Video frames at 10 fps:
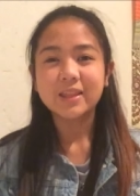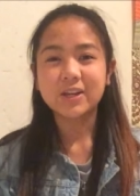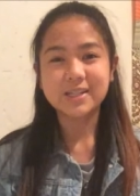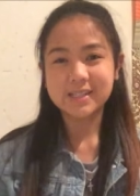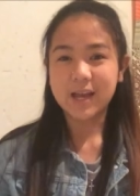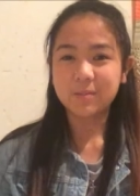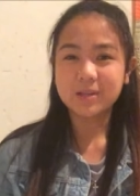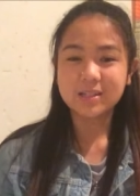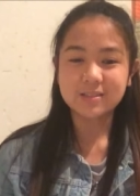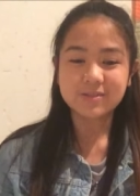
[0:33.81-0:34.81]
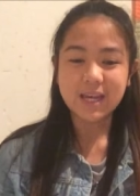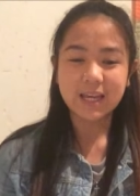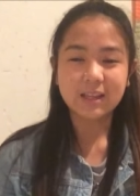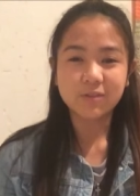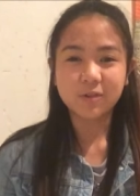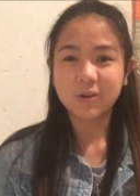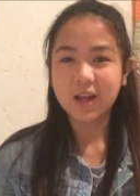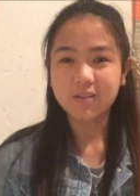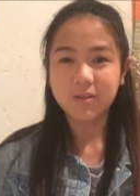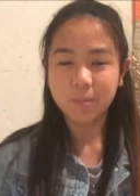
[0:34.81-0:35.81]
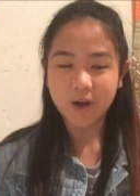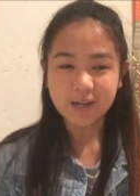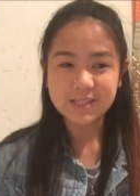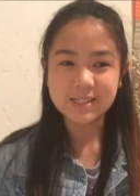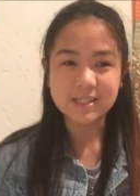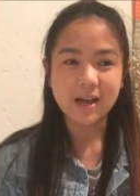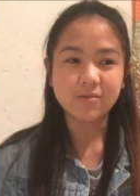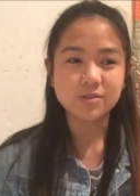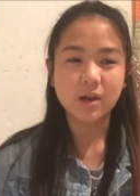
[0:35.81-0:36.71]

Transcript: their excitement of taking the phone out of the box and stuff.